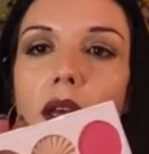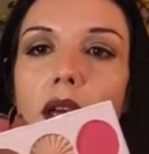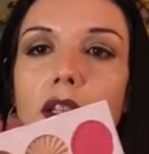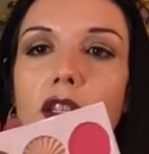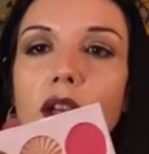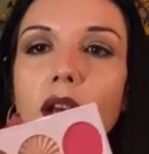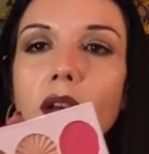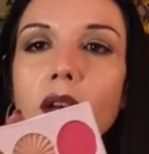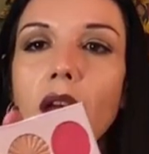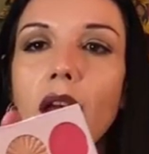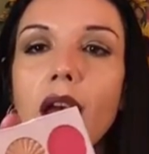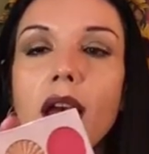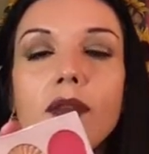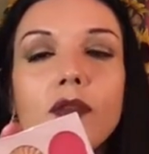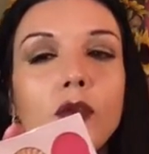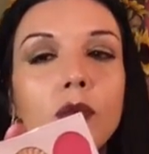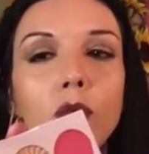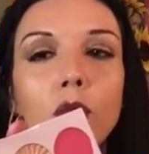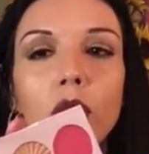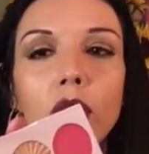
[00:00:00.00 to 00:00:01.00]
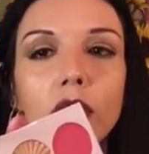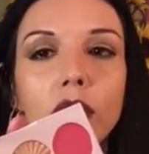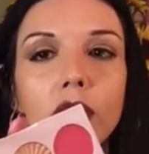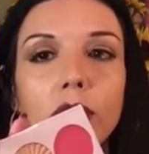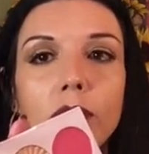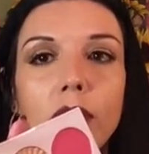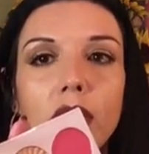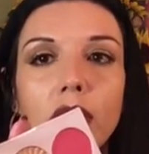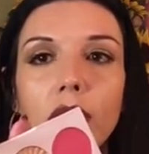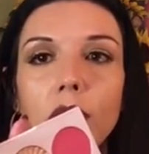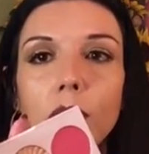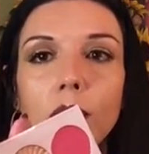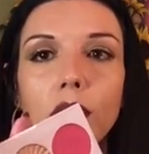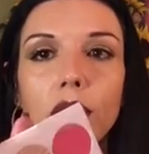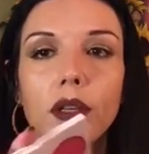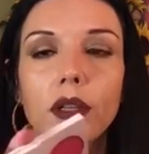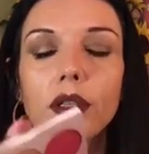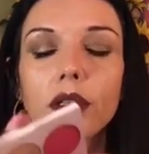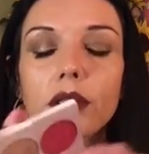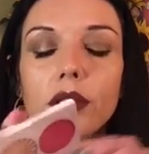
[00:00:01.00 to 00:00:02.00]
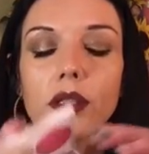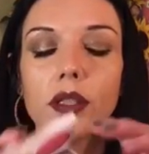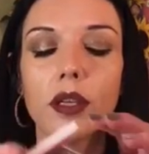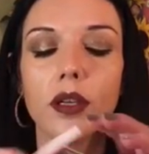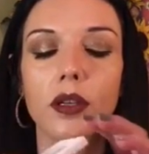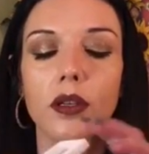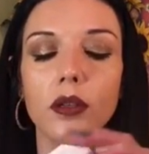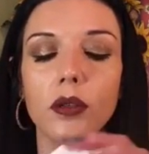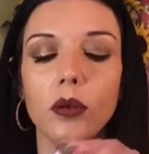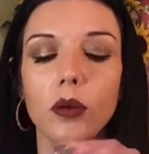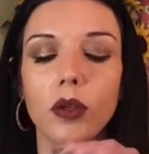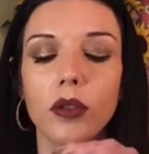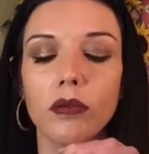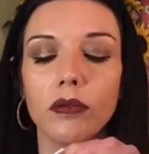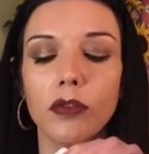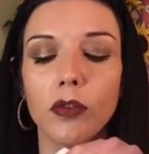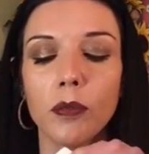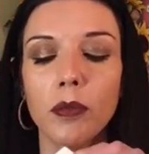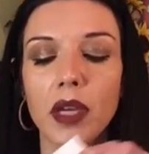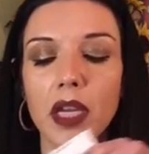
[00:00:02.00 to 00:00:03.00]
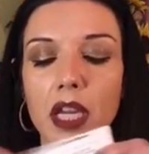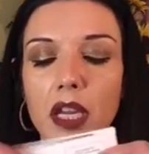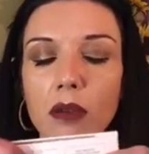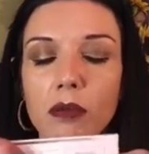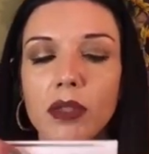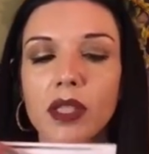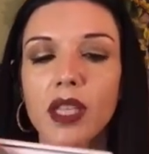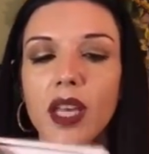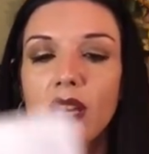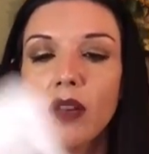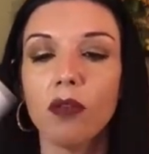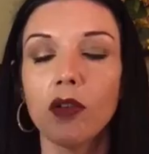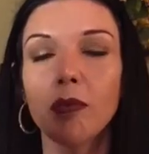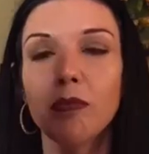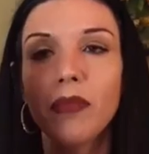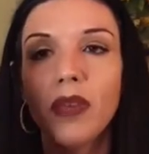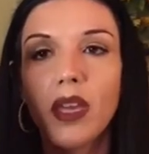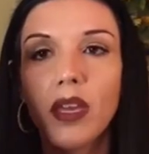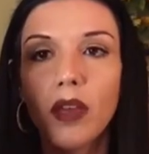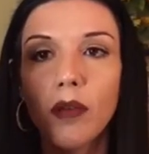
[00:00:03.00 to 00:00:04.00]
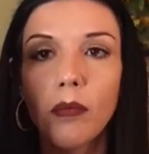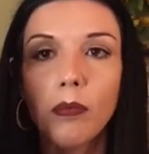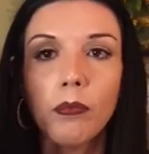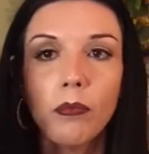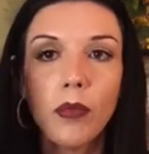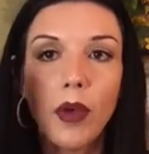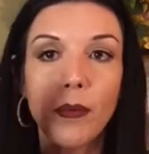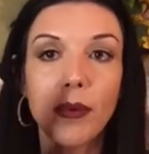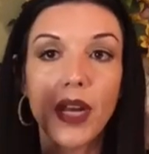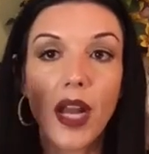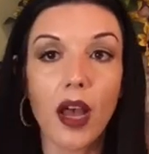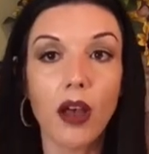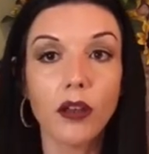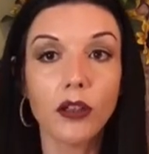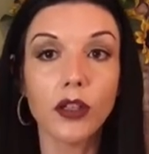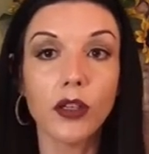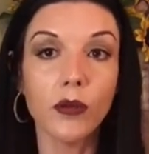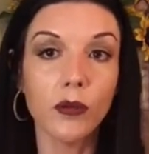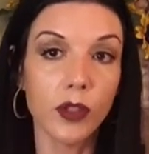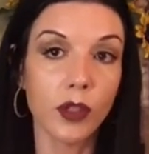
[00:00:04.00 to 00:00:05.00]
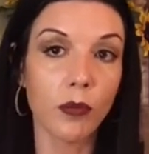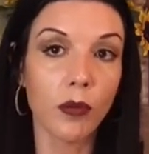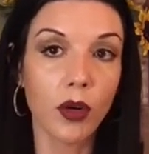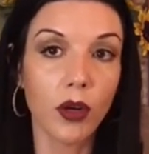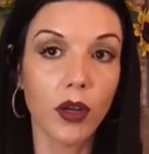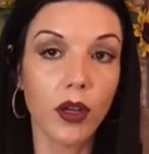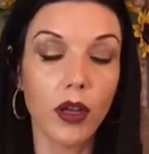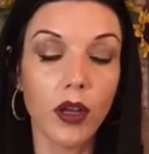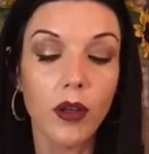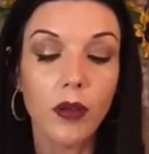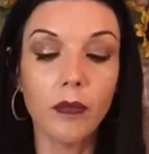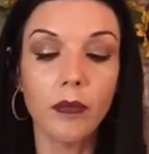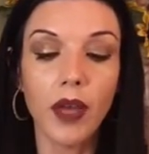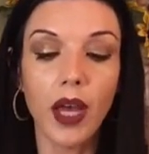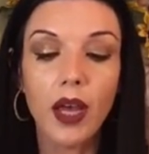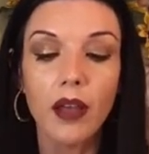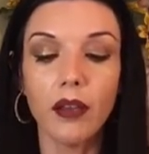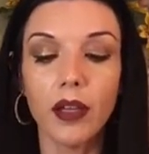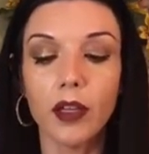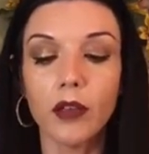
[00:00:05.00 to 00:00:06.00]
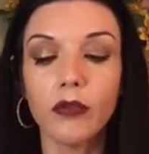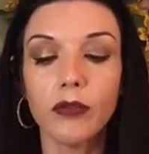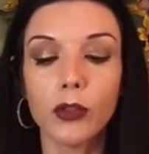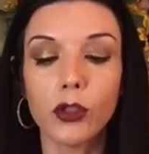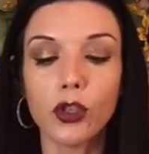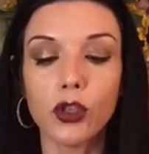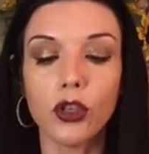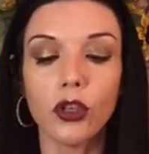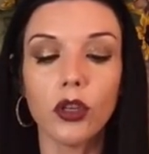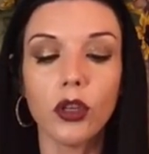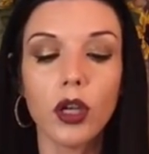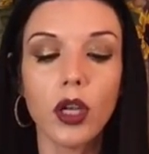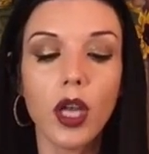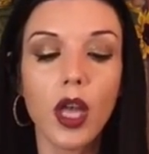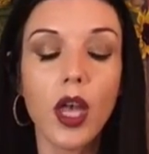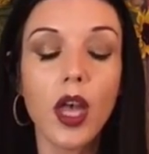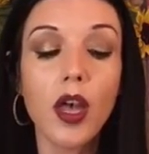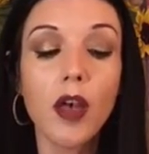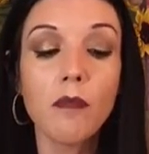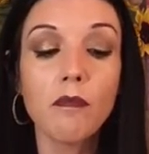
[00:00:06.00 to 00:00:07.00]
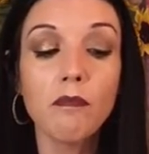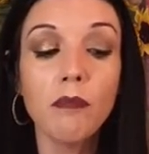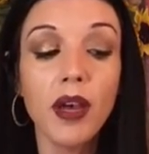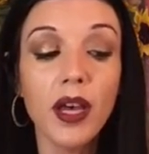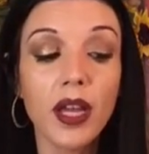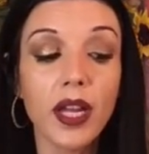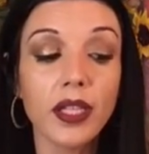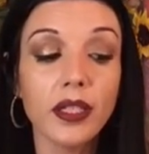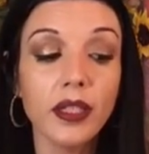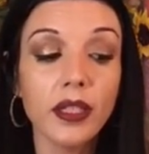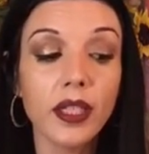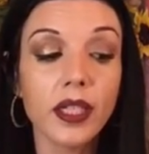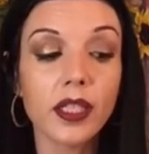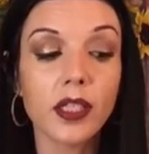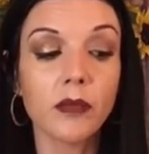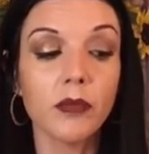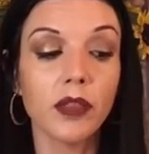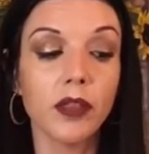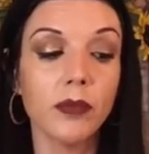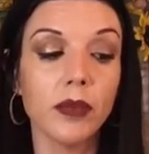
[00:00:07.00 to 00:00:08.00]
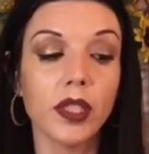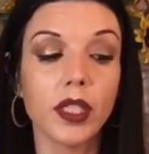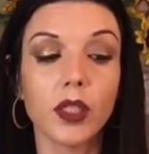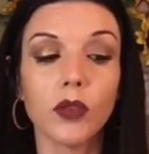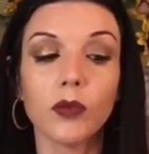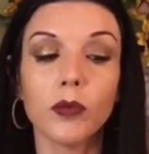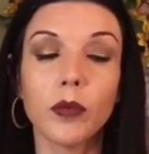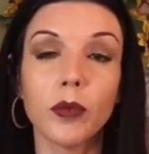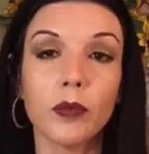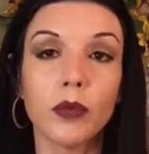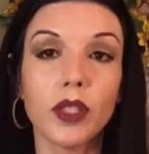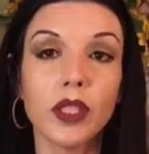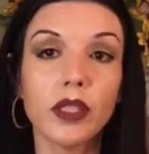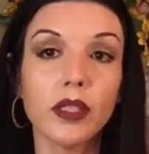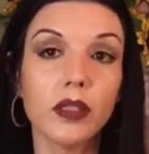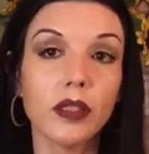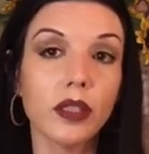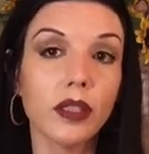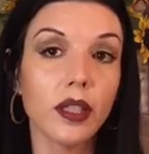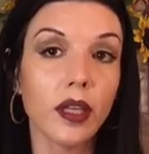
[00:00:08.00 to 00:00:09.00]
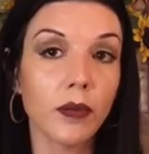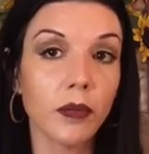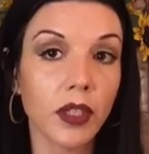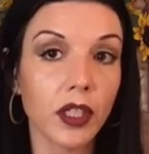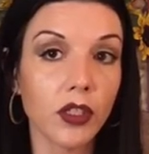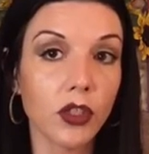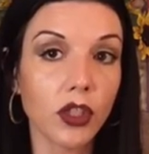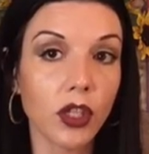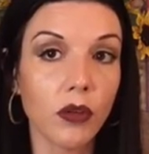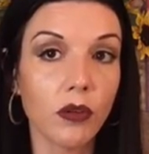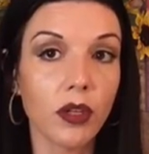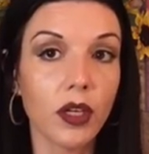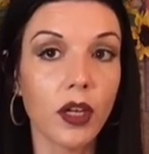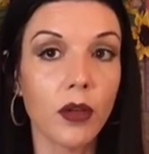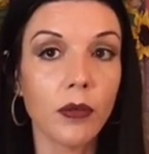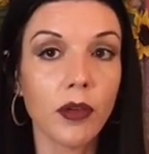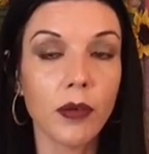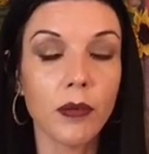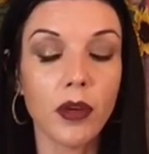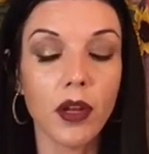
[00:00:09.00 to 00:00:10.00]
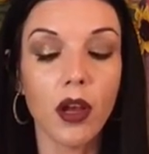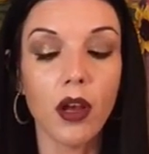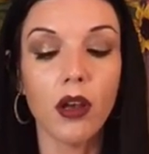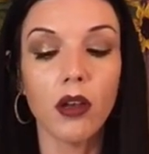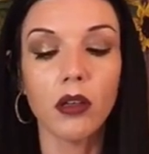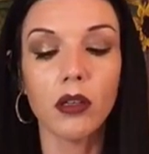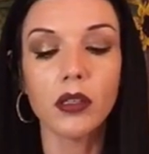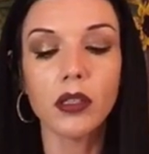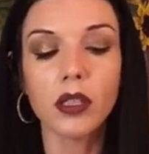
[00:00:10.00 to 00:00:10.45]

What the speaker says: Yeah, I have to work to make it work. So for me, it was kind of a meh. I mean, I'll use the highlighter for sure. But I did get some lipsticks from them recently that I'm going to show in an upcoming haul.